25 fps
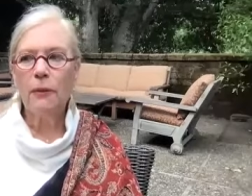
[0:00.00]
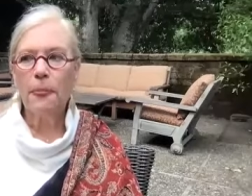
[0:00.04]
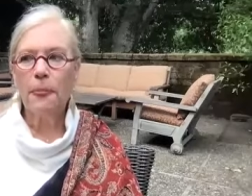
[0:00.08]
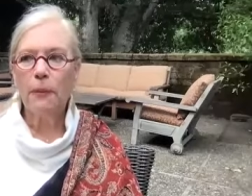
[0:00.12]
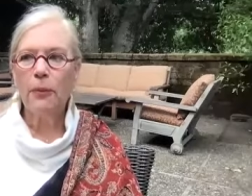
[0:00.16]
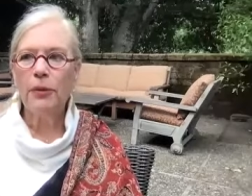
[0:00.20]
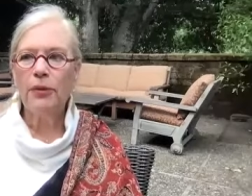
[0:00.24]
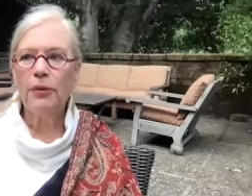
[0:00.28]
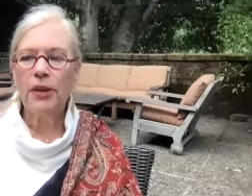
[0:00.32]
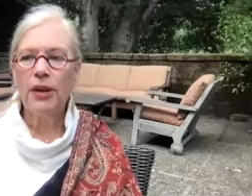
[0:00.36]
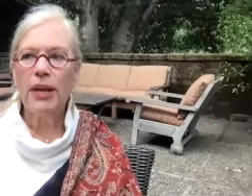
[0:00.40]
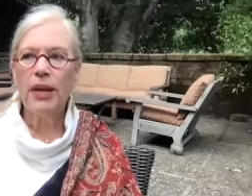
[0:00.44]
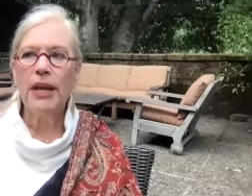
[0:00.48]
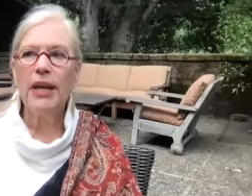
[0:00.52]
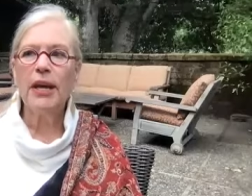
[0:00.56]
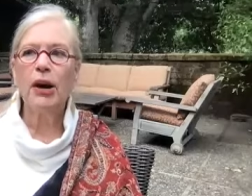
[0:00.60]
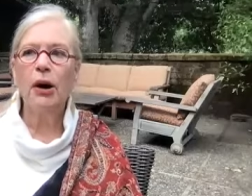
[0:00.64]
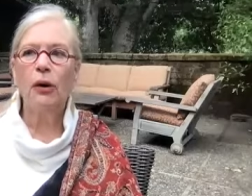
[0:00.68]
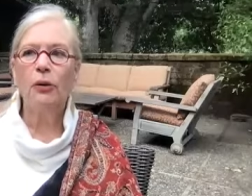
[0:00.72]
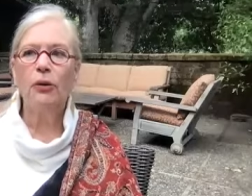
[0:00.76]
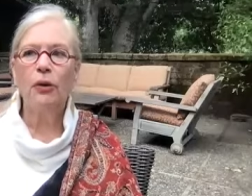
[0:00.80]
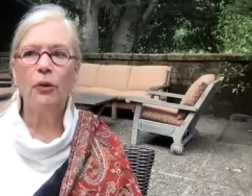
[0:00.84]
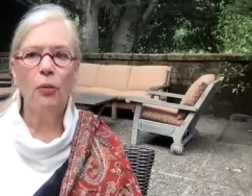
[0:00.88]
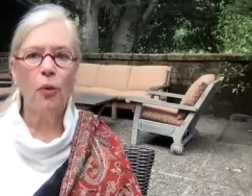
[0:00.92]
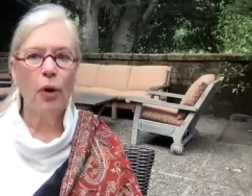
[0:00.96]
with an
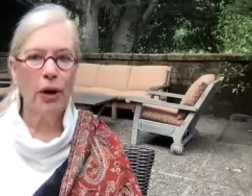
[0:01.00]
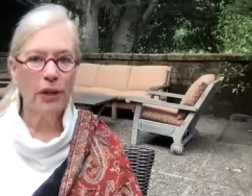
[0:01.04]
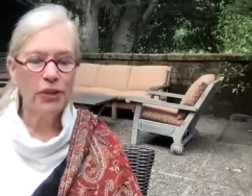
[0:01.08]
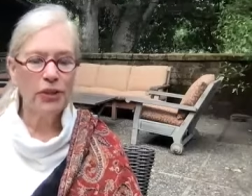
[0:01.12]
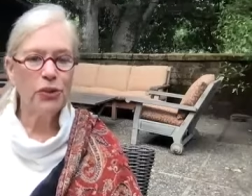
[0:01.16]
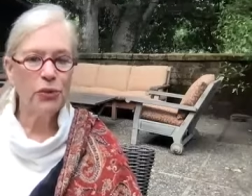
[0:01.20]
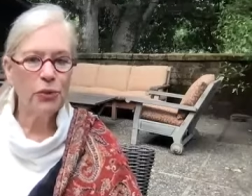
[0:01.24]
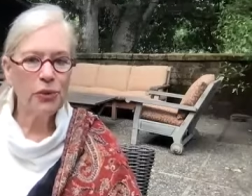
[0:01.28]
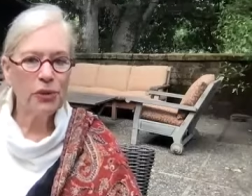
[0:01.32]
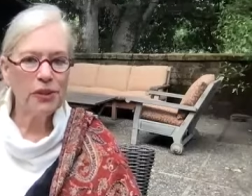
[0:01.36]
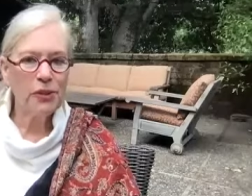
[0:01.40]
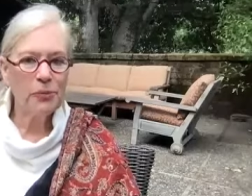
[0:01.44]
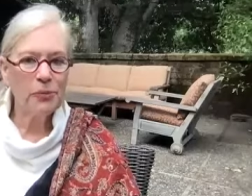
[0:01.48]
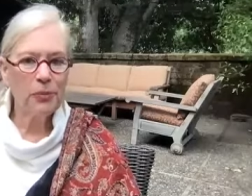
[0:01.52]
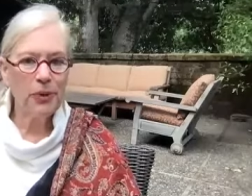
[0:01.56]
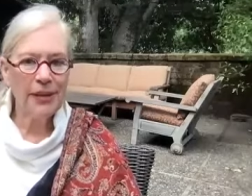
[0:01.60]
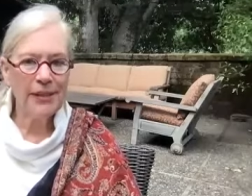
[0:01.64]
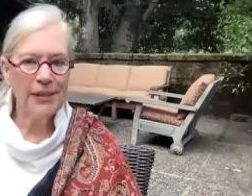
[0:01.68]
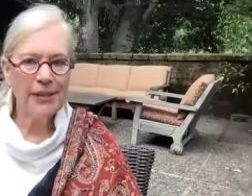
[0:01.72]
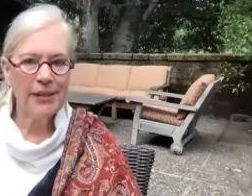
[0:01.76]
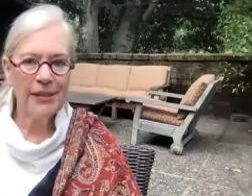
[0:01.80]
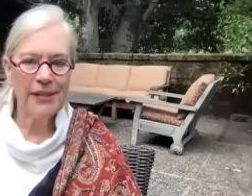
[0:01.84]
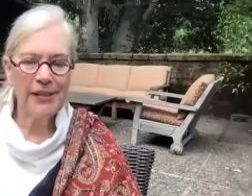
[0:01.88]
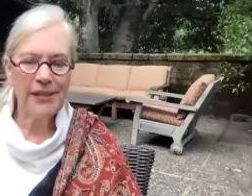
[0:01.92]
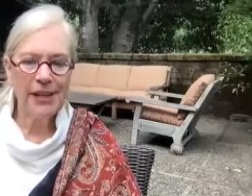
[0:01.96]
ego that wants to
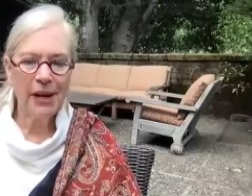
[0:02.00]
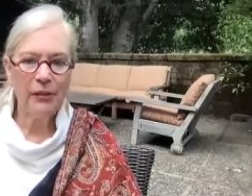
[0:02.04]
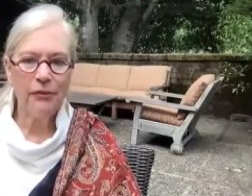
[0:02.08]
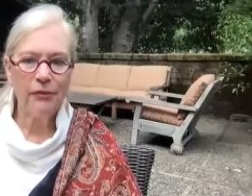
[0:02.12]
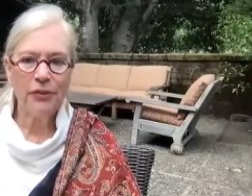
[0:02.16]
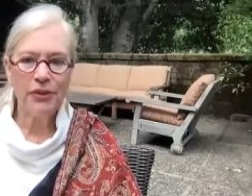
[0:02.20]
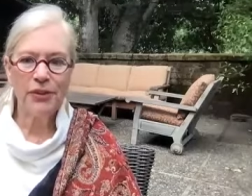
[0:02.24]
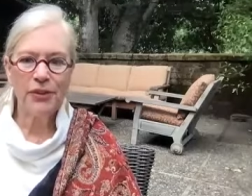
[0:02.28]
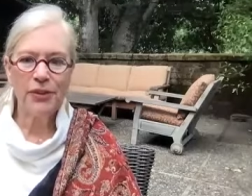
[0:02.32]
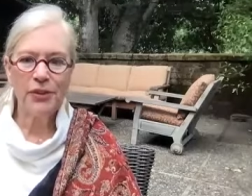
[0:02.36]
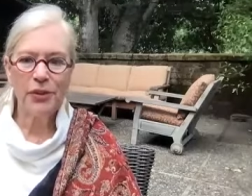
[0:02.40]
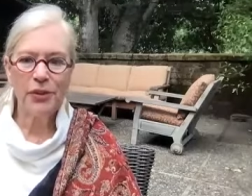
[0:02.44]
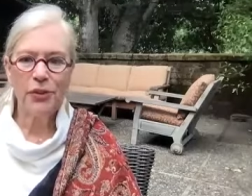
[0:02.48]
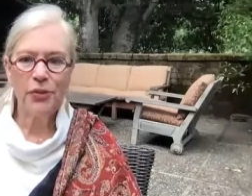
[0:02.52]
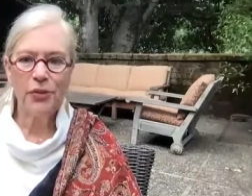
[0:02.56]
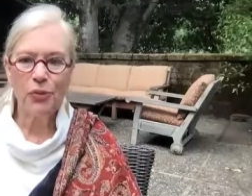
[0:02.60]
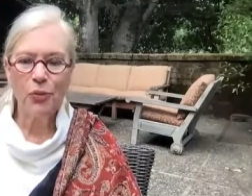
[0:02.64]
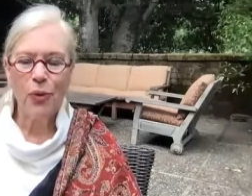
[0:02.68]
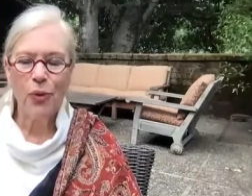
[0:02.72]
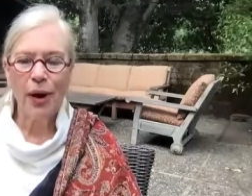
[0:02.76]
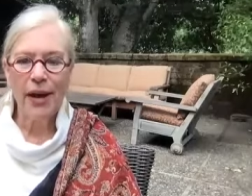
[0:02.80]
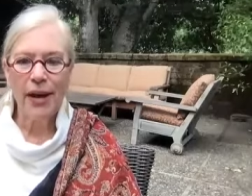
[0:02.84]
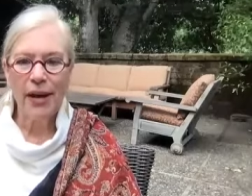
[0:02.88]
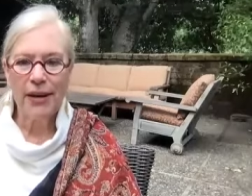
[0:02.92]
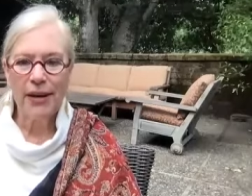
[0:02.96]
express itself in certain
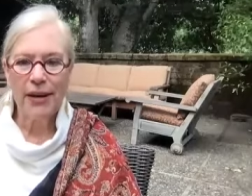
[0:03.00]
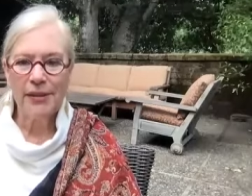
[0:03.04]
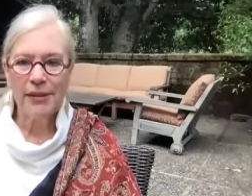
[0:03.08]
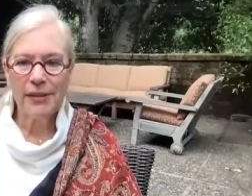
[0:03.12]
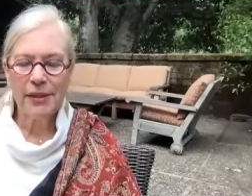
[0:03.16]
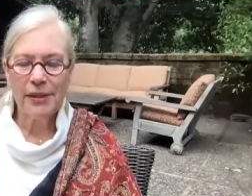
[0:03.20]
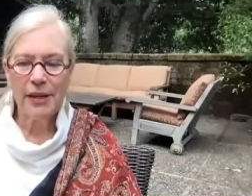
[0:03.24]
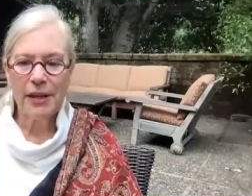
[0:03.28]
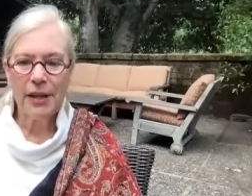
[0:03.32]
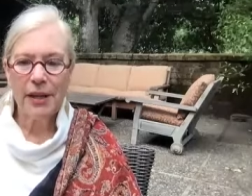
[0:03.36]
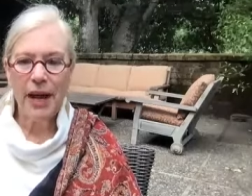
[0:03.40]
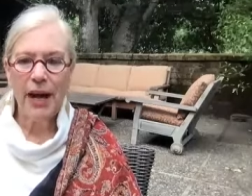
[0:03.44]
ways.